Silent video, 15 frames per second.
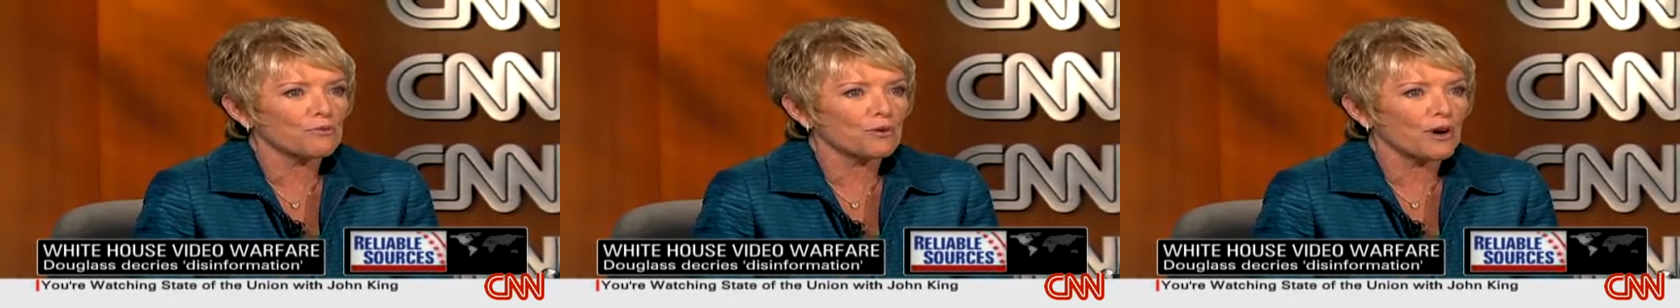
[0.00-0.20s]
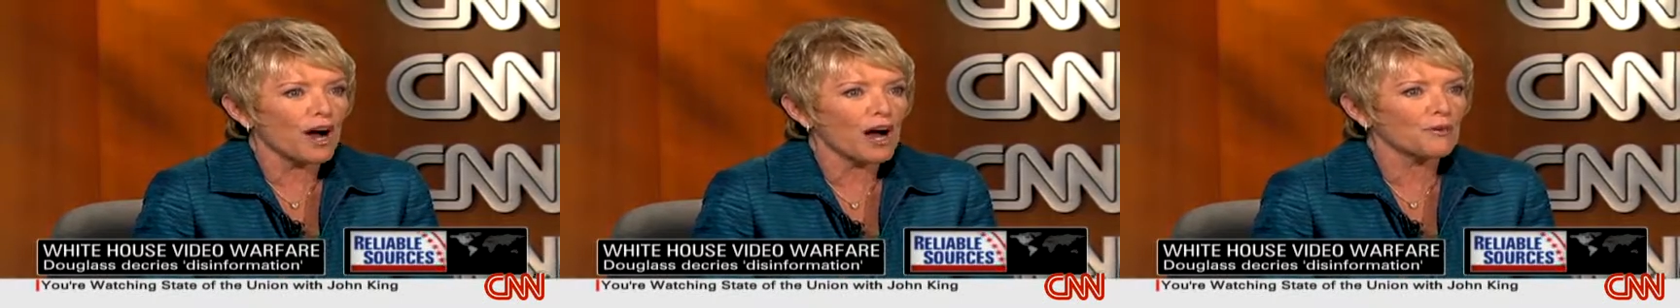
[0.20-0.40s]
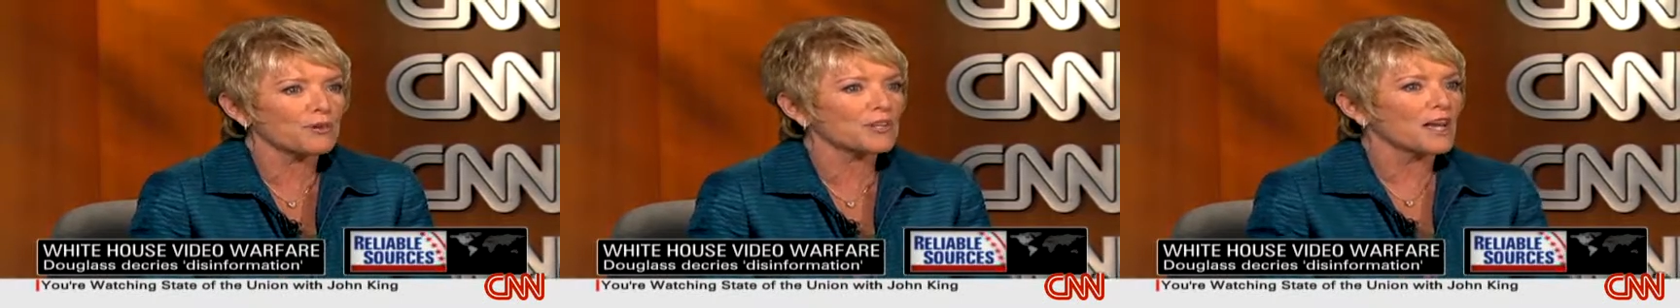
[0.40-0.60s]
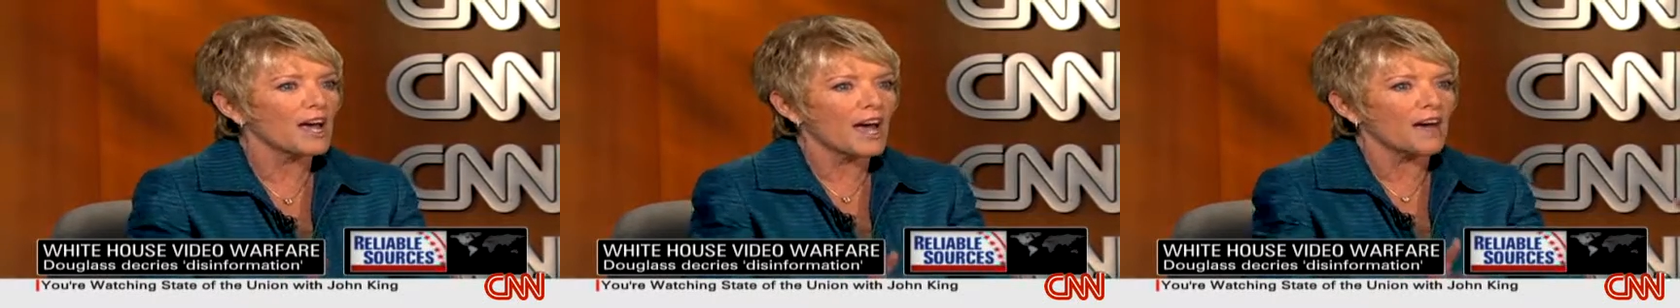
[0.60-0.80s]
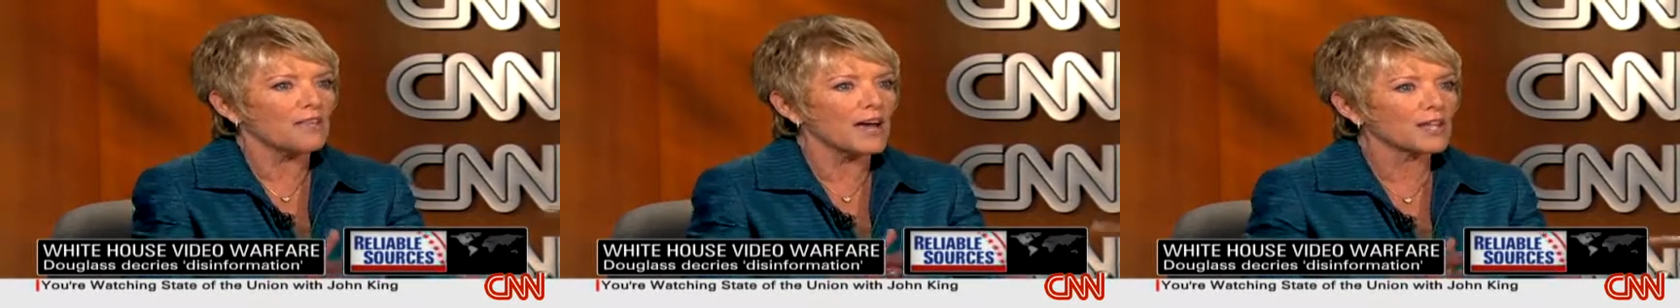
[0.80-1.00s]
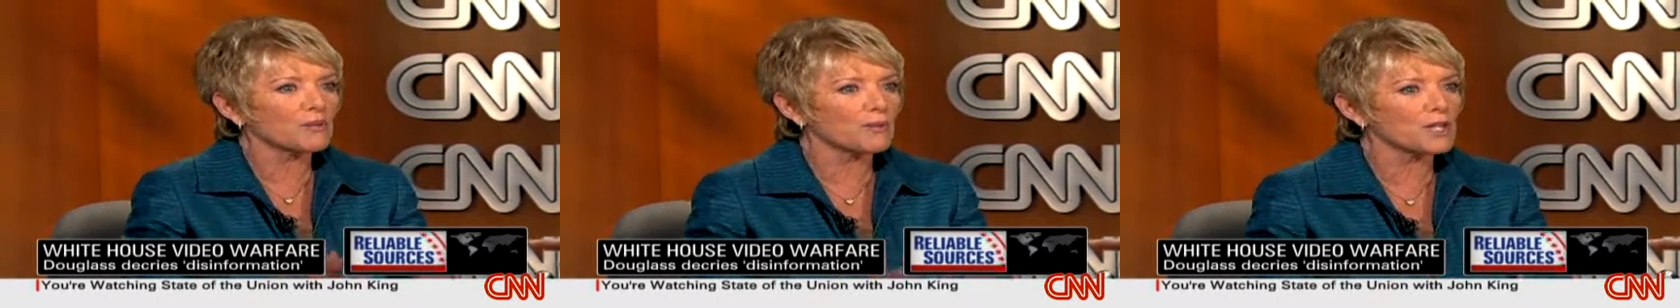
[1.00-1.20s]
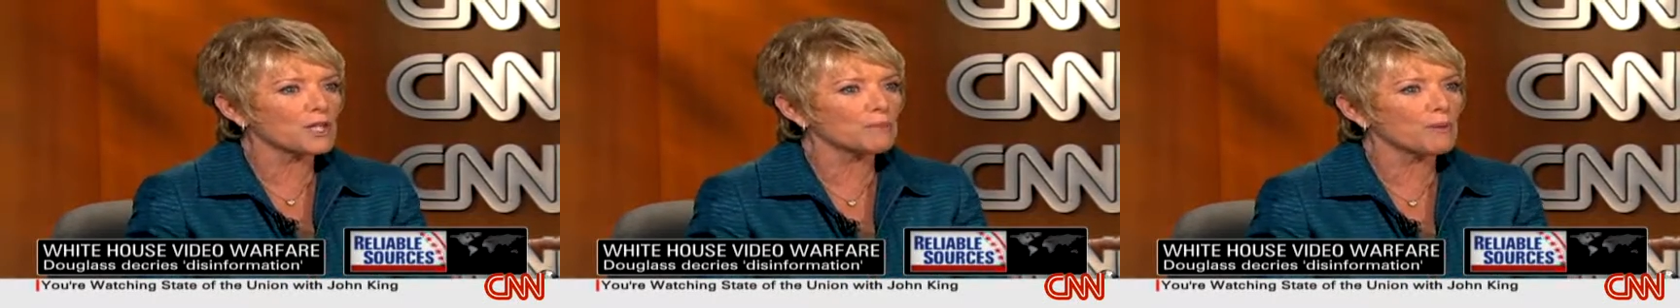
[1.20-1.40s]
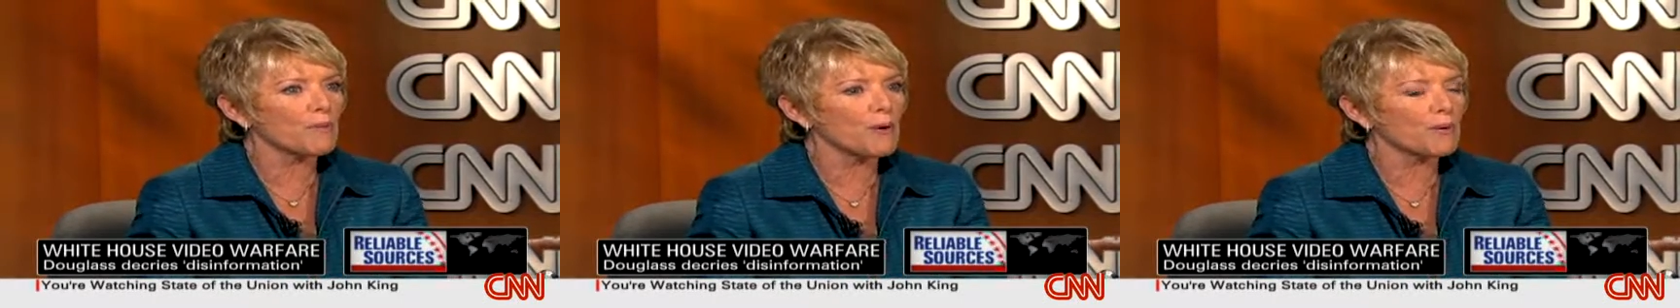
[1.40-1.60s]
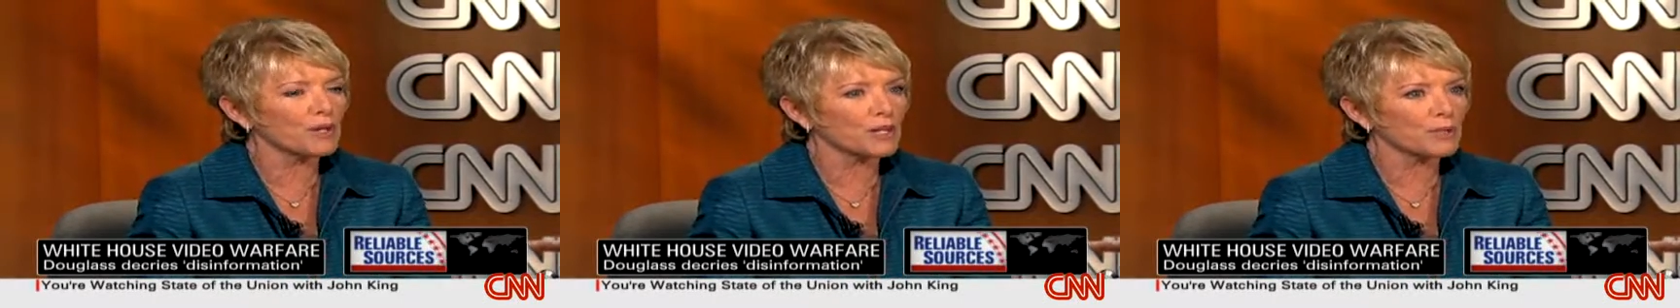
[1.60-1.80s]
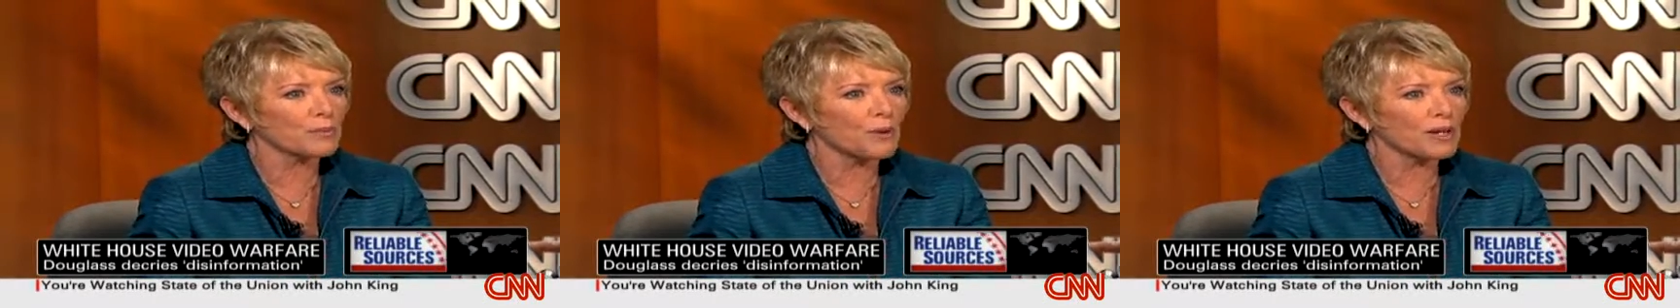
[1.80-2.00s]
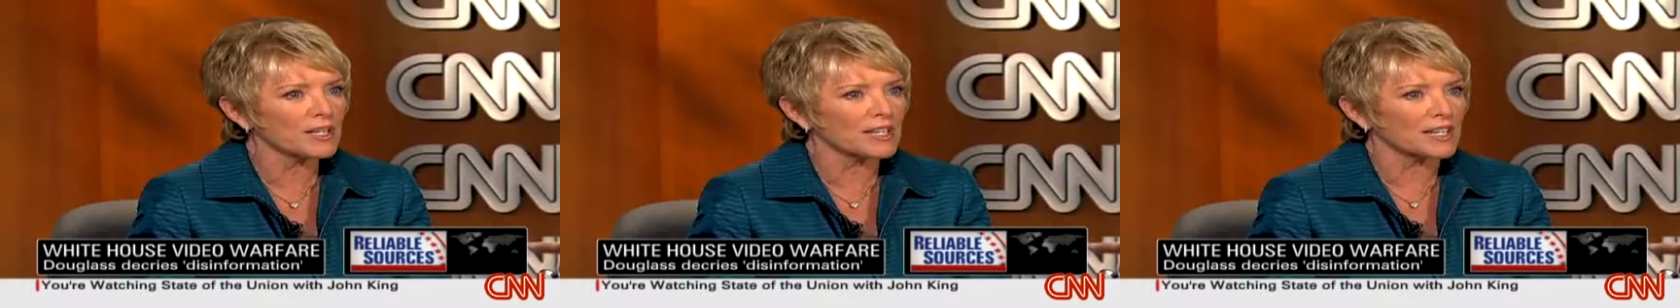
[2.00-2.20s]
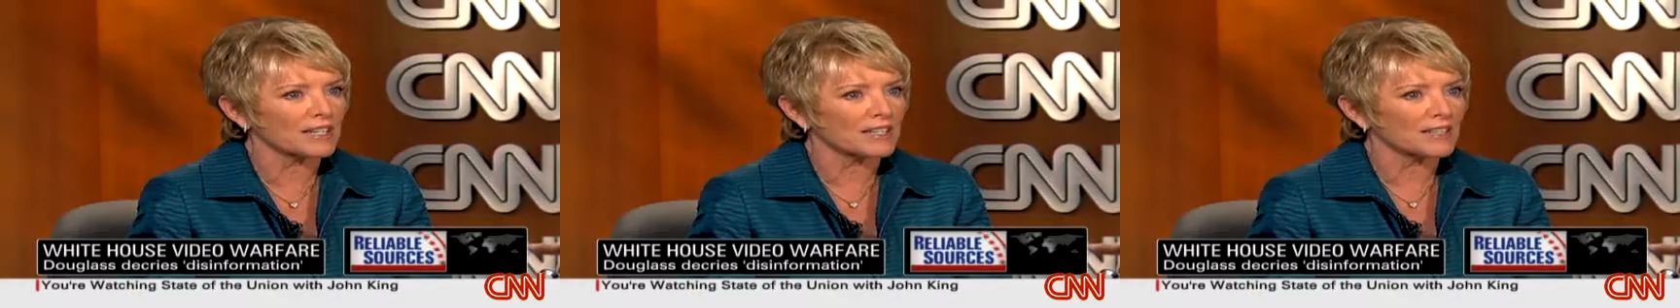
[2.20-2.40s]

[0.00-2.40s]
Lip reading: through Congress, and that's what he's promoting as president.